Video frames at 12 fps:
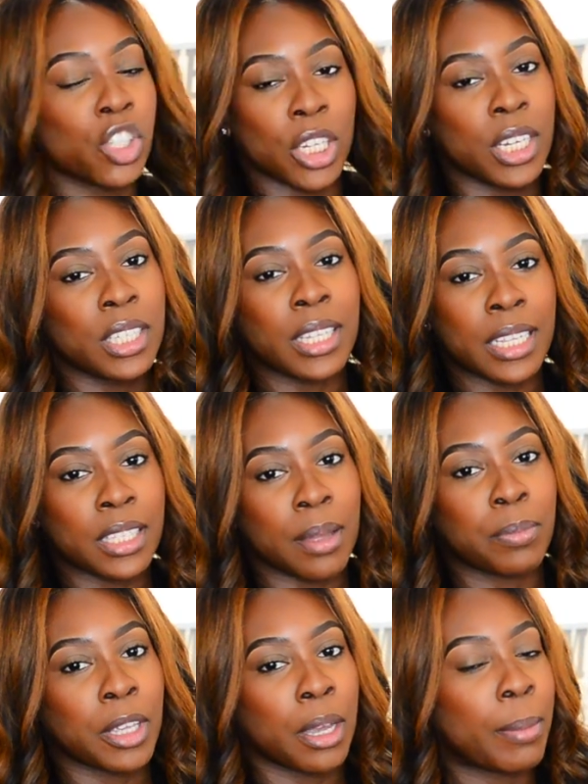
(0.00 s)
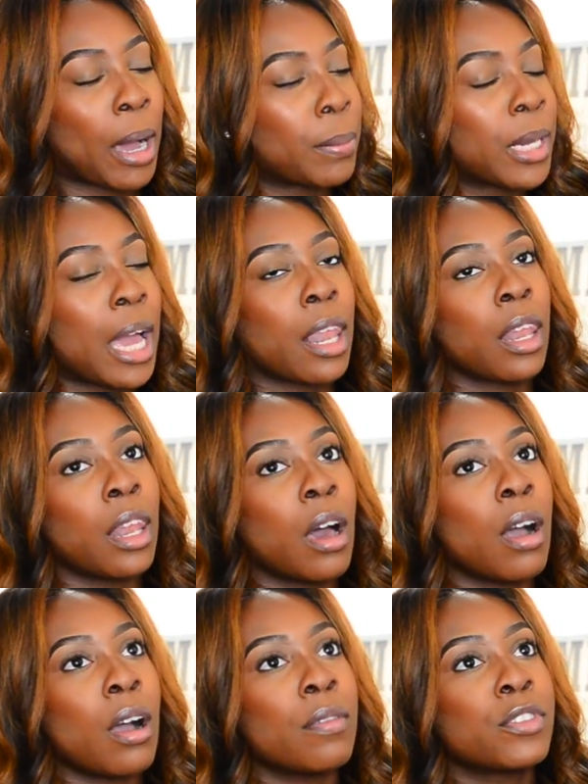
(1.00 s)
cheese. That's something about me. I
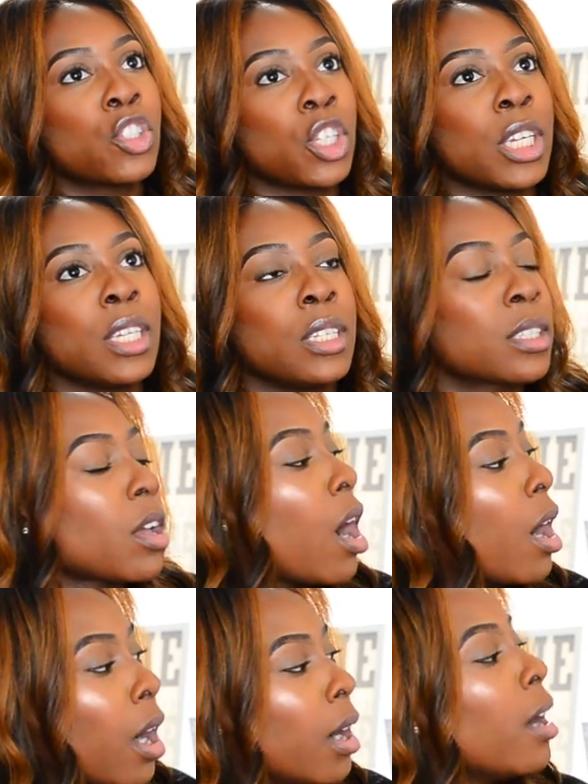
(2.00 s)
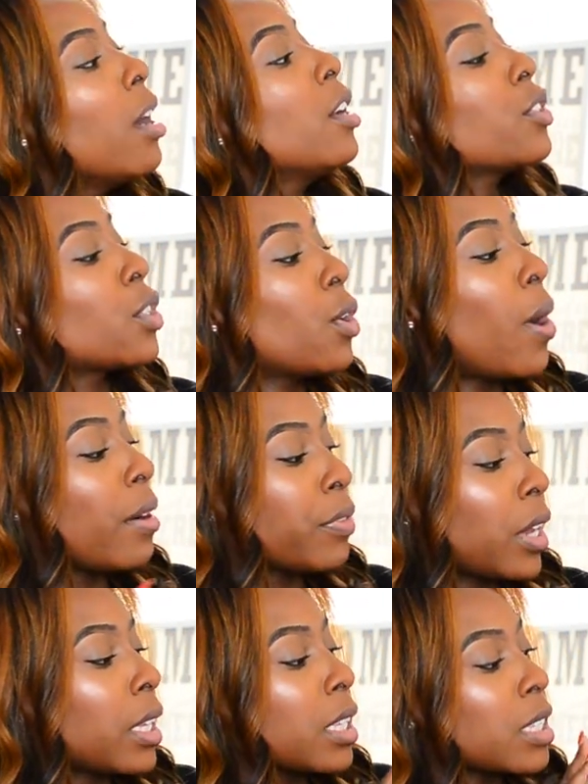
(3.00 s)
love cheese. Ugh. So I
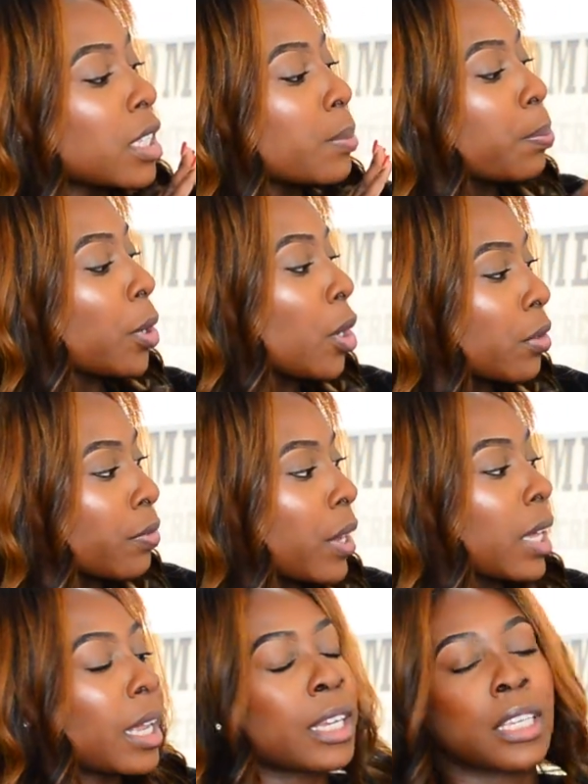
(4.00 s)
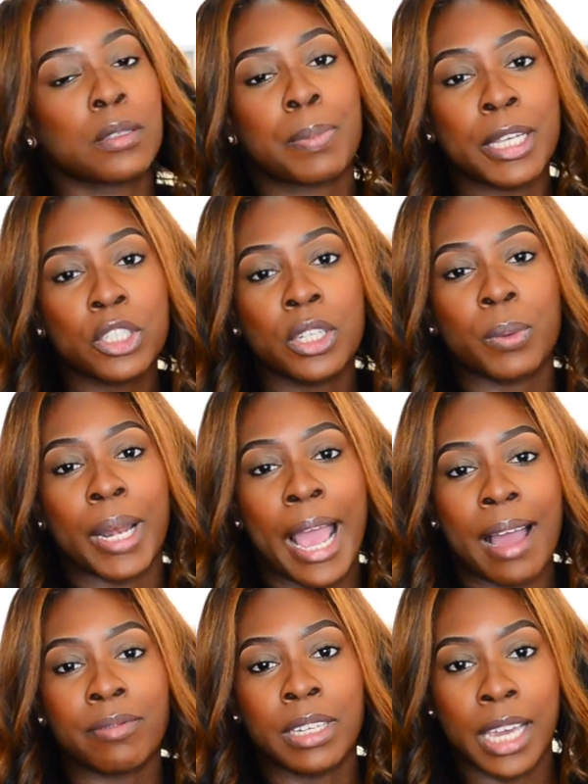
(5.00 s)
feel like this is perfect. Like, especially when I
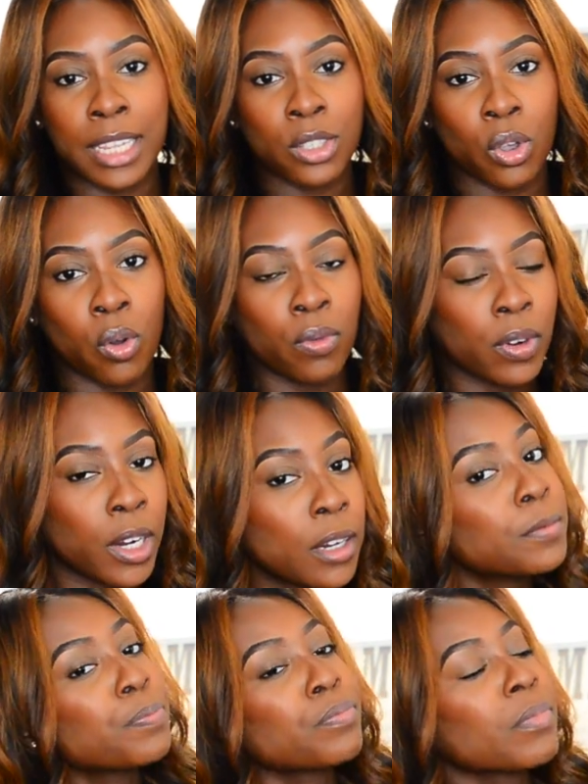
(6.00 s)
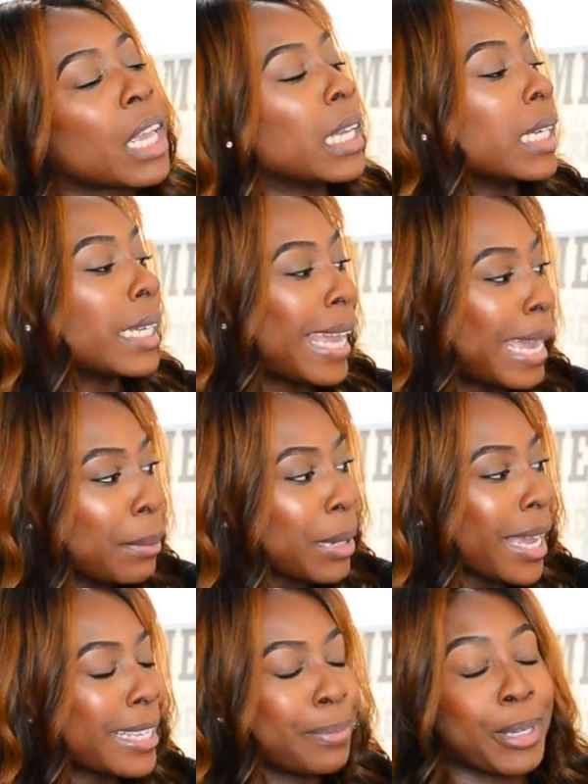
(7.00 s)
have guests over and game
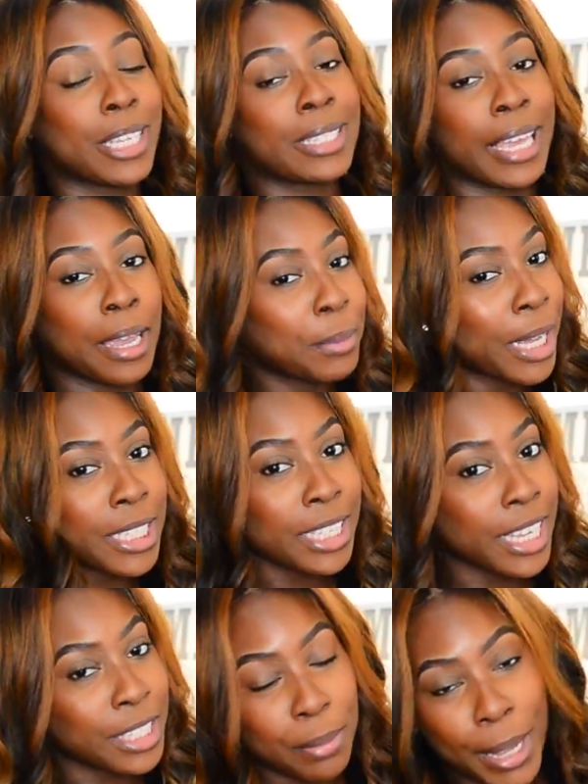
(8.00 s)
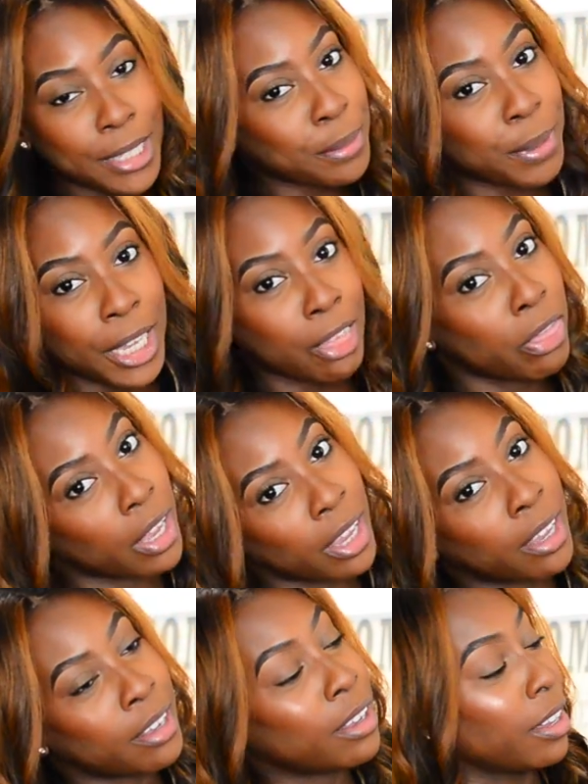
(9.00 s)
nights because game nights is about to be a
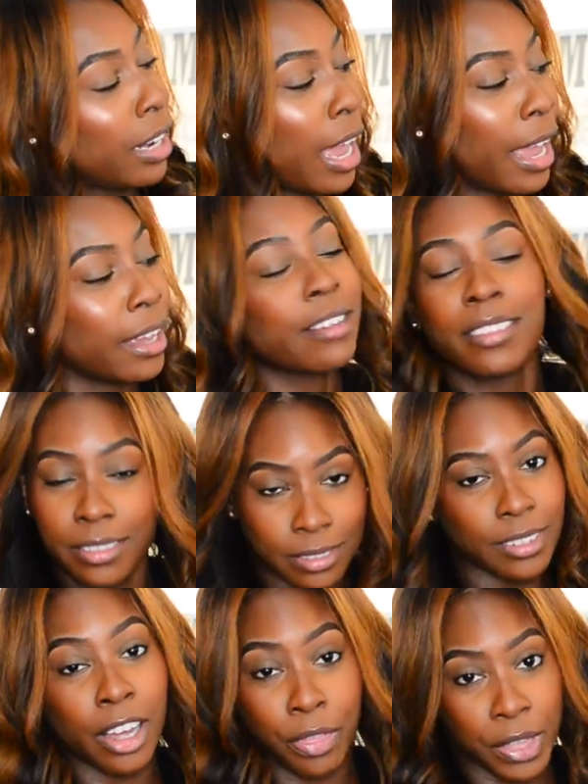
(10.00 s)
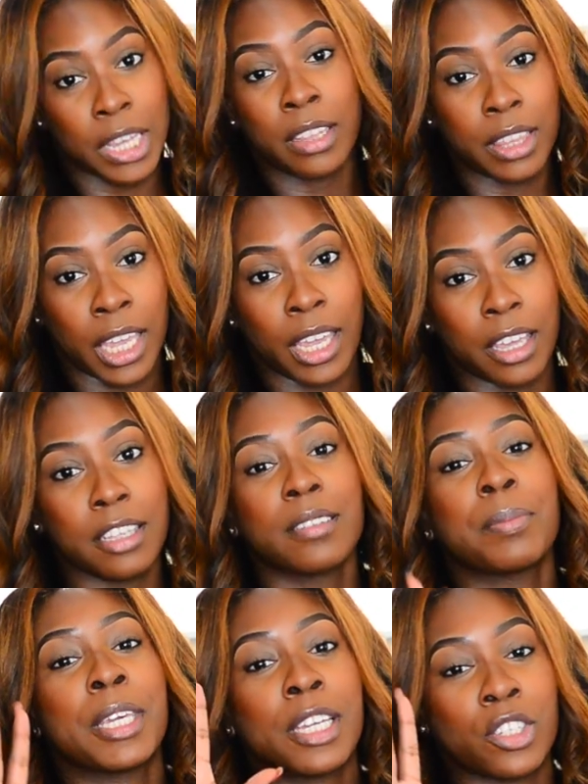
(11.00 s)
thing. Like, a thing thing
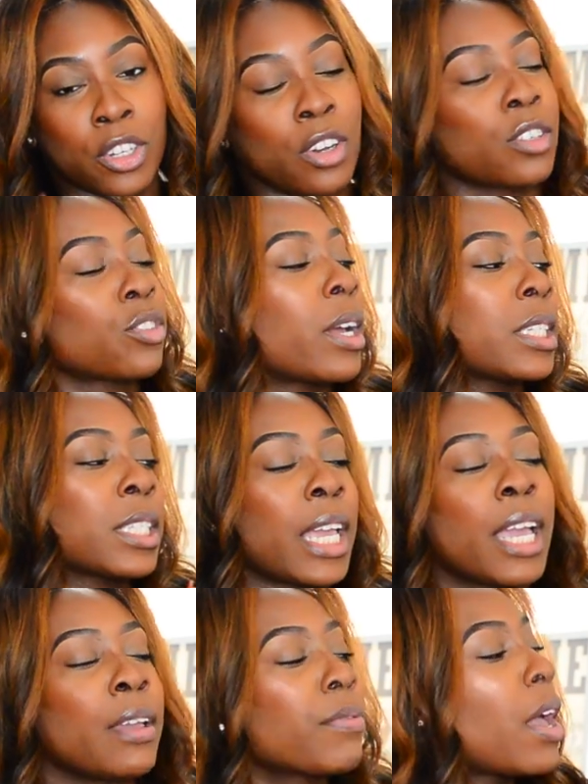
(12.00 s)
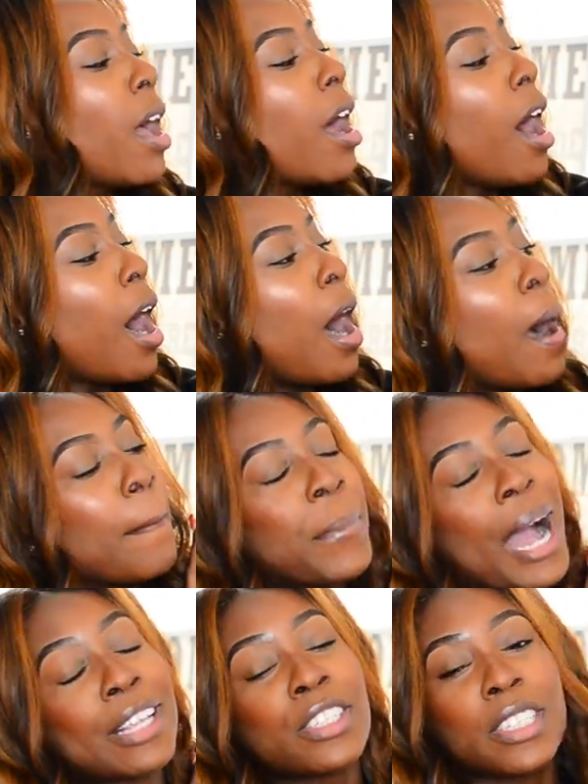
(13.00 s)
because your girl's trying to save. Um,
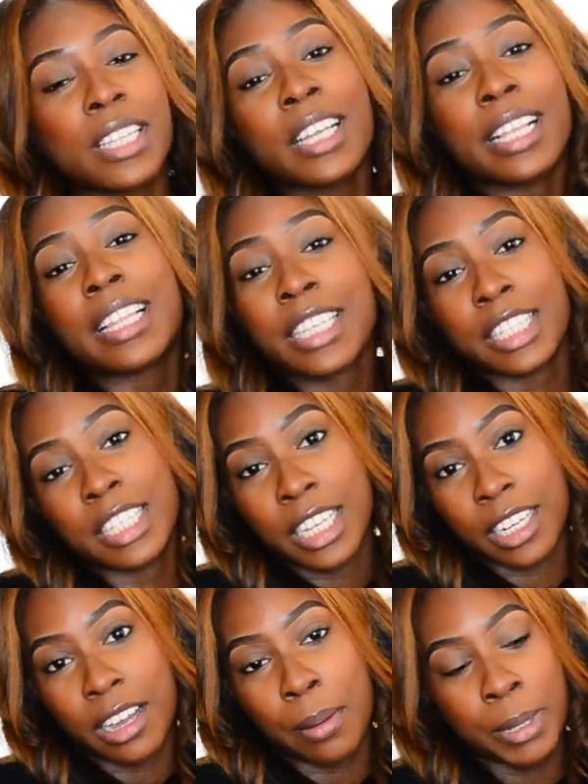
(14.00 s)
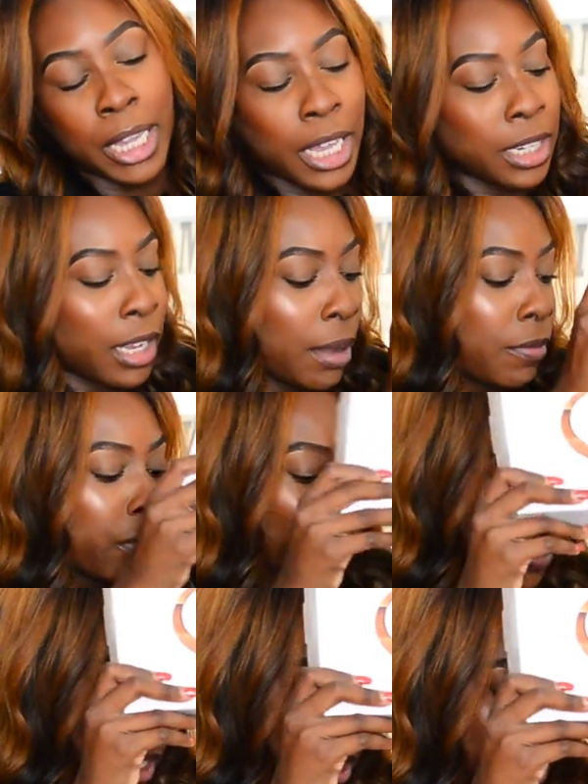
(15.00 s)
but I just think that this is gonna come in handy. I'm very